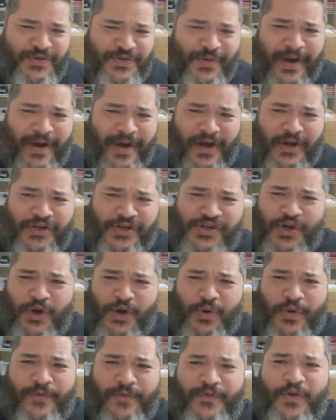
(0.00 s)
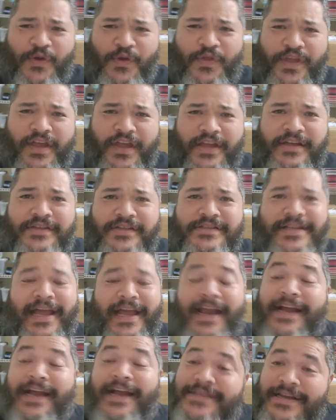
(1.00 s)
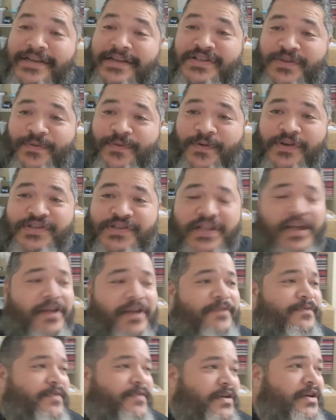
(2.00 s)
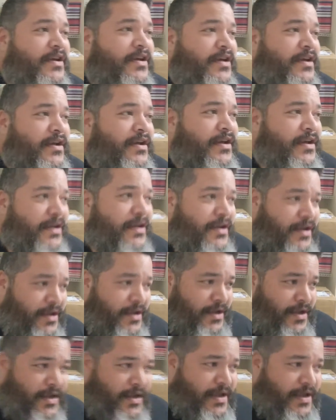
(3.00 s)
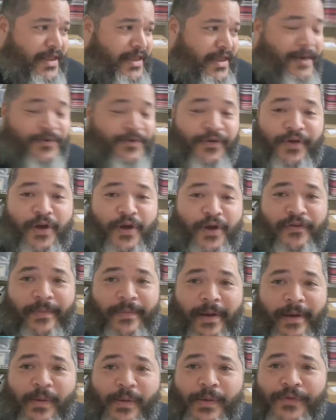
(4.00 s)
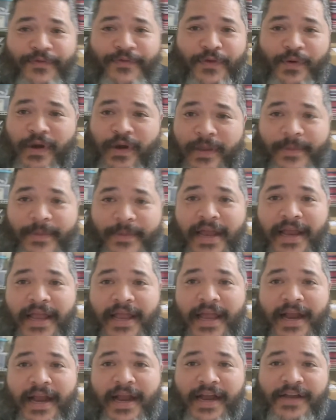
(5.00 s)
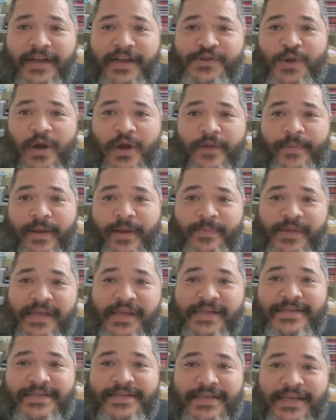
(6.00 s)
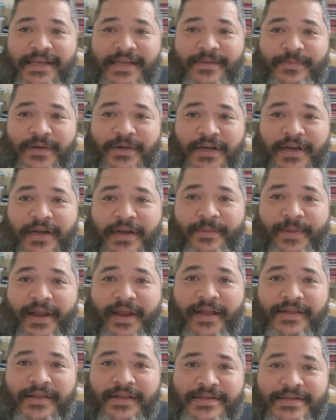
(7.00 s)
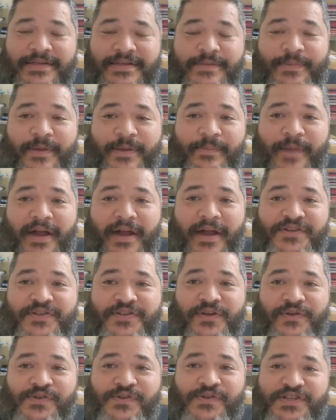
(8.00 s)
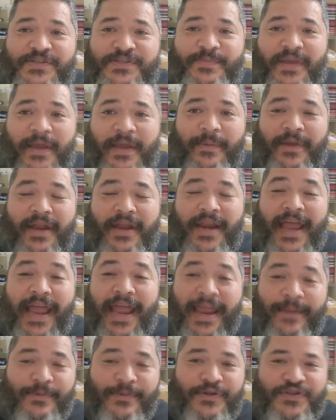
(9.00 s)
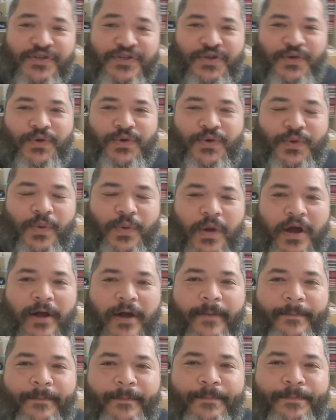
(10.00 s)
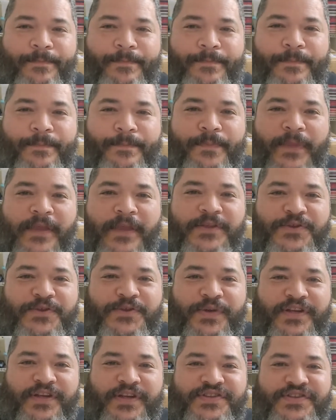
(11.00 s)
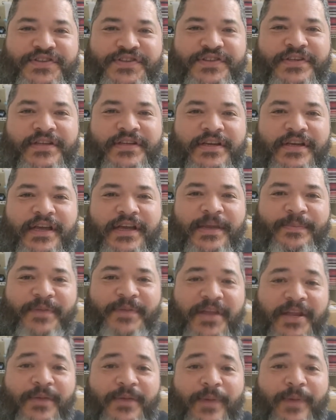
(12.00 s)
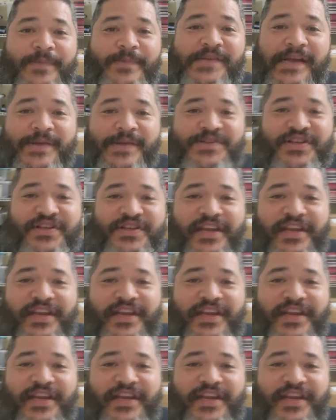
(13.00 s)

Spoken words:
wanted to show a few things. Like I said, it's the first live that I'm doing over my mobile phone. I mean, like heck, I could do it on my PC, but I mean, like this is a big milestone. Just being able to do this. PD Reptiles, good